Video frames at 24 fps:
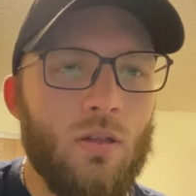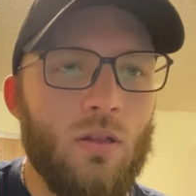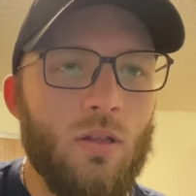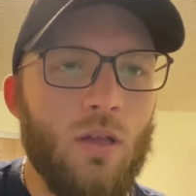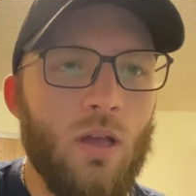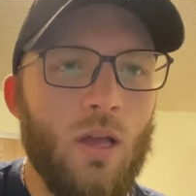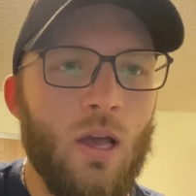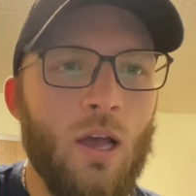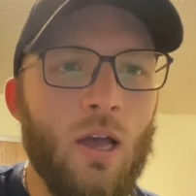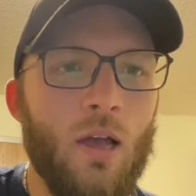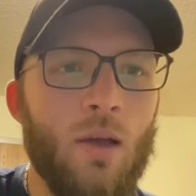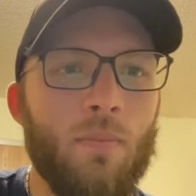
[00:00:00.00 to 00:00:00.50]

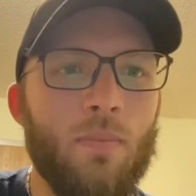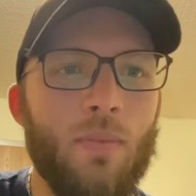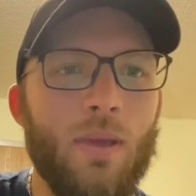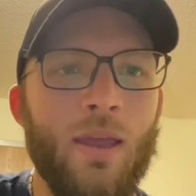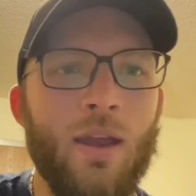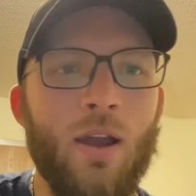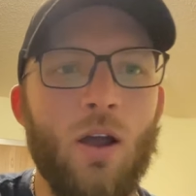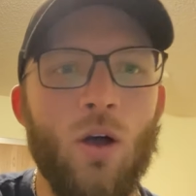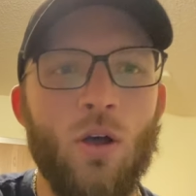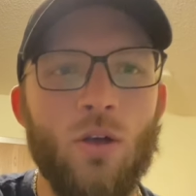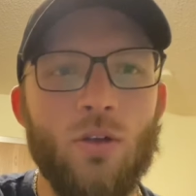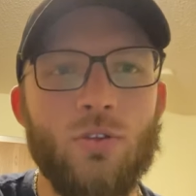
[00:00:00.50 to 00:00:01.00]

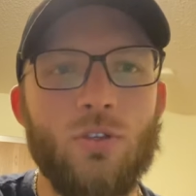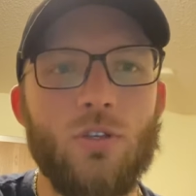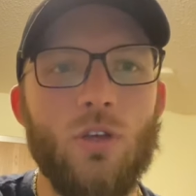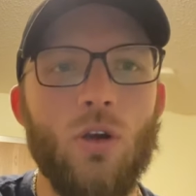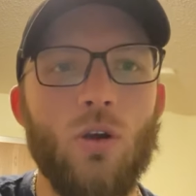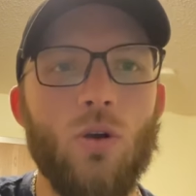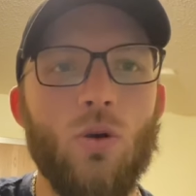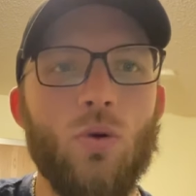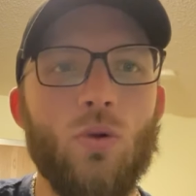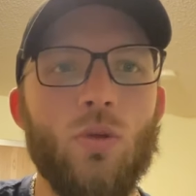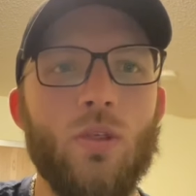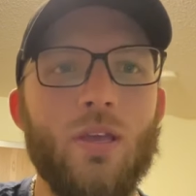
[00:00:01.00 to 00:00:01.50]
And
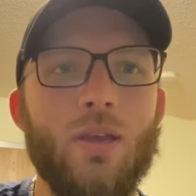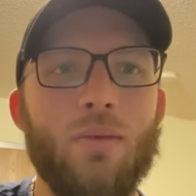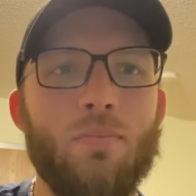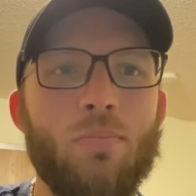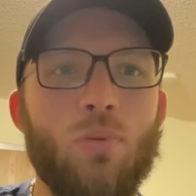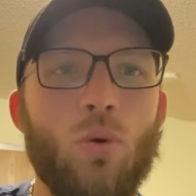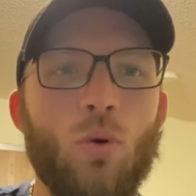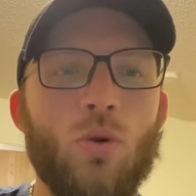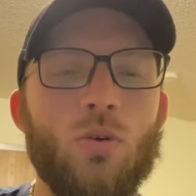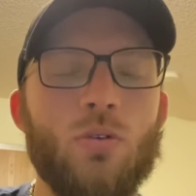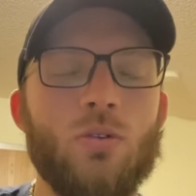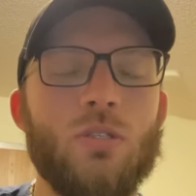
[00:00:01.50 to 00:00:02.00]
also the
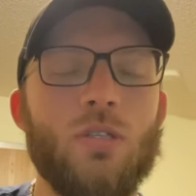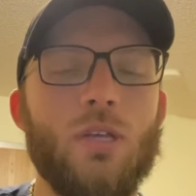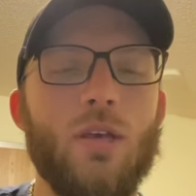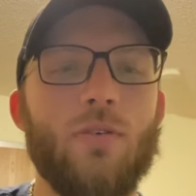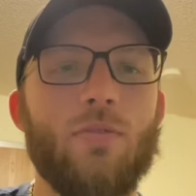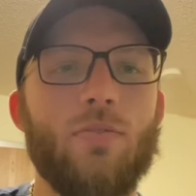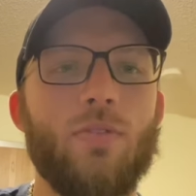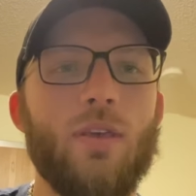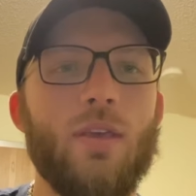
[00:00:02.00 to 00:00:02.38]
importance of